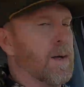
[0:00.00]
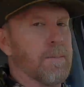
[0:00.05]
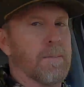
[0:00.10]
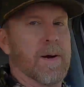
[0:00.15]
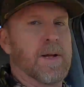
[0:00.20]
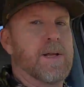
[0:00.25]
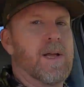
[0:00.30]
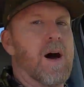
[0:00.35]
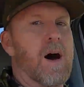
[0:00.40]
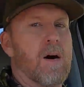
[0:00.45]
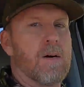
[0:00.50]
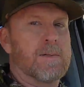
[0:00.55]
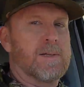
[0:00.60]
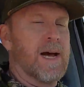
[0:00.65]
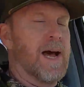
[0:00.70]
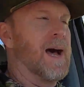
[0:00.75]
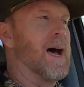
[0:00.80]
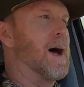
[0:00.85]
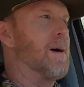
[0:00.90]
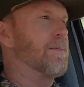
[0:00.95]
but y'all
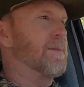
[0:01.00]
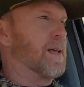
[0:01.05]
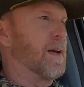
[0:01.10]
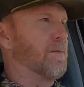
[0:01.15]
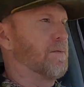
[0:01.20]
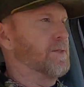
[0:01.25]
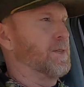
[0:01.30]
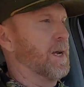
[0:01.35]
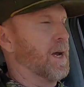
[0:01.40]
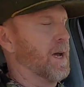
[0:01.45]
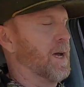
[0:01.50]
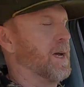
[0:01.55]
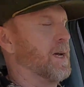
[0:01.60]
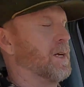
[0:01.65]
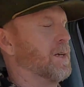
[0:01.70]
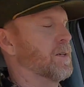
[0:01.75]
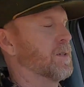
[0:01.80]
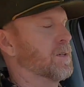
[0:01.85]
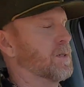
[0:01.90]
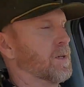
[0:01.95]
times have
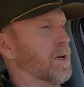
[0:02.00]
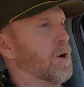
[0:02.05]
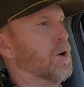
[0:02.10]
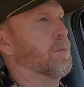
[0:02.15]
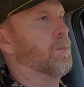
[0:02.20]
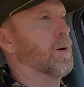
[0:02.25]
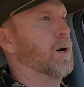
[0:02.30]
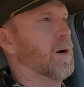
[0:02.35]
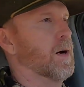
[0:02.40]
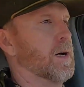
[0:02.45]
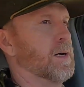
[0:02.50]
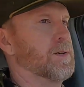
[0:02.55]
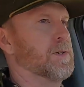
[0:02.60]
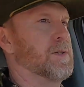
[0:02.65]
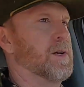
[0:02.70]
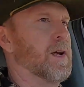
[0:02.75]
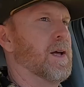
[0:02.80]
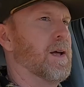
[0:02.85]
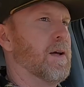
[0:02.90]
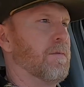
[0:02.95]
changed so
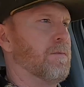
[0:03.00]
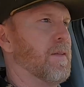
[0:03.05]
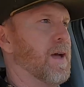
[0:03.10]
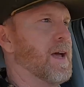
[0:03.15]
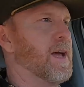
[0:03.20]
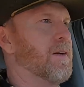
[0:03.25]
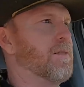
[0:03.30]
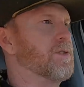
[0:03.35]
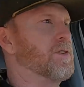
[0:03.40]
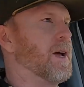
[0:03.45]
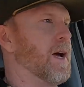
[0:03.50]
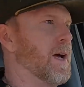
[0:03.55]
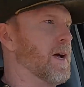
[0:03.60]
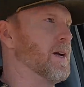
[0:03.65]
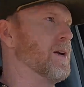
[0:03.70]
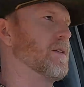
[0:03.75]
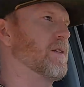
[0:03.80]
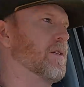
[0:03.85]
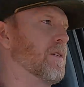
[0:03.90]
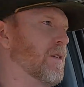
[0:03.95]
much they have
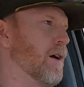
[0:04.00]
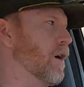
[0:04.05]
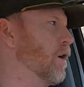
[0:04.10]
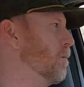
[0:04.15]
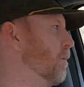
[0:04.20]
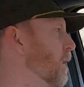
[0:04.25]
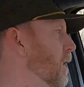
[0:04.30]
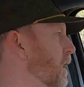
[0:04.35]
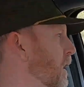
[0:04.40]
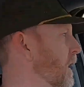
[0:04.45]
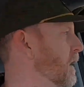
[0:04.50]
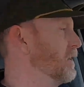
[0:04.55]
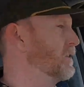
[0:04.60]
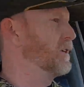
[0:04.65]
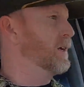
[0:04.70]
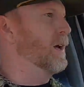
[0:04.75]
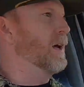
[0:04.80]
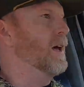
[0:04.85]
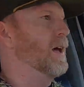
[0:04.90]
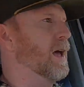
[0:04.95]
changed so
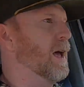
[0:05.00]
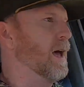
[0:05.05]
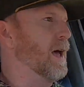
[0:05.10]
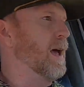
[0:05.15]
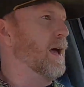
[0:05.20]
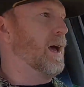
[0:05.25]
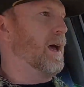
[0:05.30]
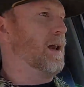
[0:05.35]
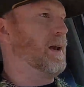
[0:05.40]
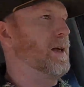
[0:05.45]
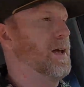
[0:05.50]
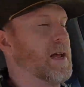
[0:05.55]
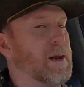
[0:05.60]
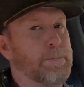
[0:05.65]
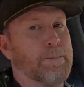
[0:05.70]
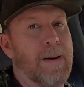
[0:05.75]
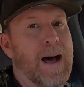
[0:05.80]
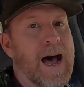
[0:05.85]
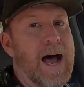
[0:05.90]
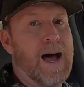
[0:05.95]
much and
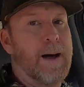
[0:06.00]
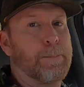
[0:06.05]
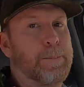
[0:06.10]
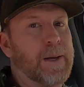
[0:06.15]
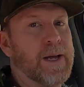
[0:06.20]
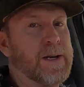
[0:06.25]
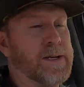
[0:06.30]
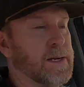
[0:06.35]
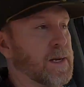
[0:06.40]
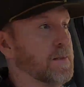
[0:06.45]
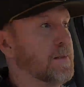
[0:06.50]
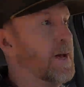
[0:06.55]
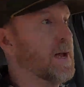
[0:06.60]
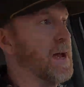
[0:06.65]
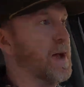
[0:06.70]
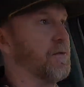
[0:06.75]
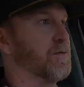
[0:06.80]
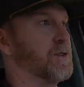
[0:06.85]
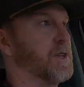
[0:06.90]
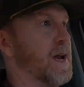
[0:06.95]
in my opinion they
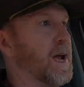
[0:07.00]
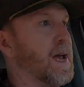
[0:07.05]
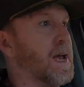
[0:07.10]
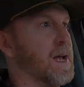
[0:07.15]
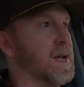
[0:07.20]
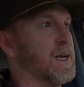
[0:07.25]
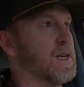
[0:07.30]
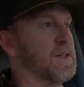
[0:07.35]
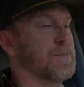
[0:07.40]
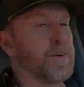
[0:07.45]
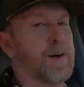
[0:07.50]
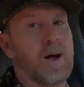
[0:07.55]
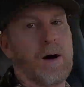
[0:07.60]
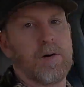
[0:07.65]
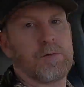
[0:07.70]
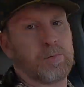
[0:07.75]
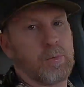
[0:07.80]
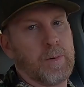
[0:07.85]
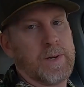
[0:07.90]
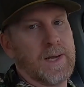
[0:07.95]
have changed
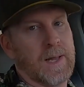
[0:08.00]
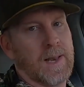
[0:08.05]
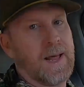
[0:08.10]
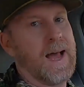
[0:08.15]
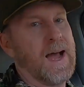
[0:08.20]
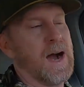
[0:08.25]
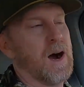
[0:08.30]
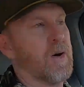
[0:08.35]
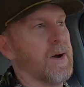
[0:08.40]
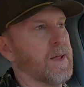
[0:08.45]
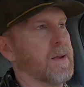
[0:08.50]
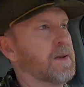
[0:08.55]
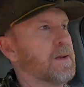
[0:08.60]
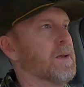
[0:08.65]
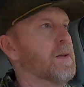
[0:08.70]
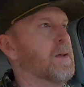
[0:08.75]
because we allow it